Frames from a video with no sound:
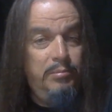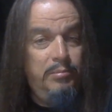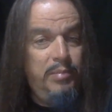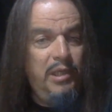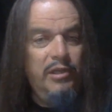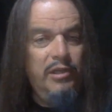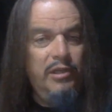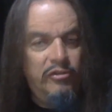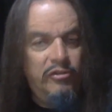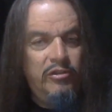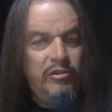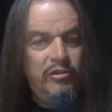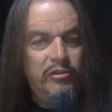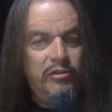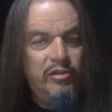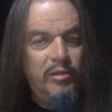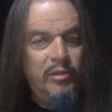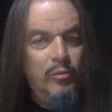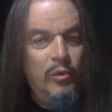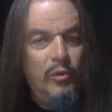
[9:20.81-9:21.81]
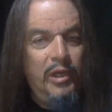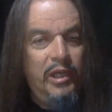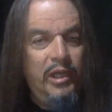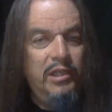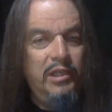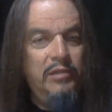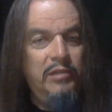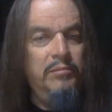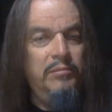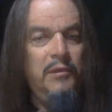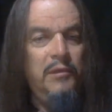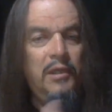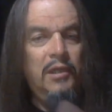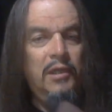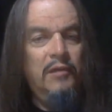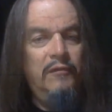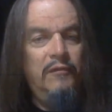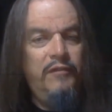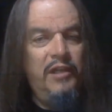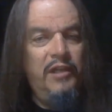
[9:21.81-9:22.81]
punished in some way. Can you
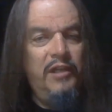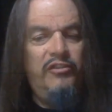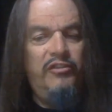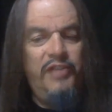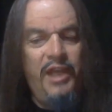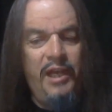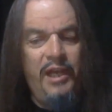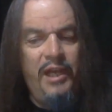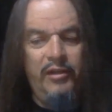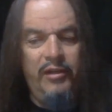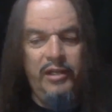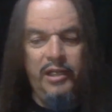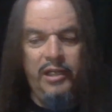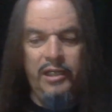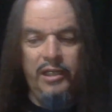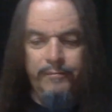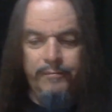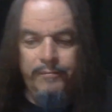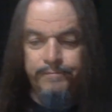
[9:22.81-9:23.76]
flesh that out any?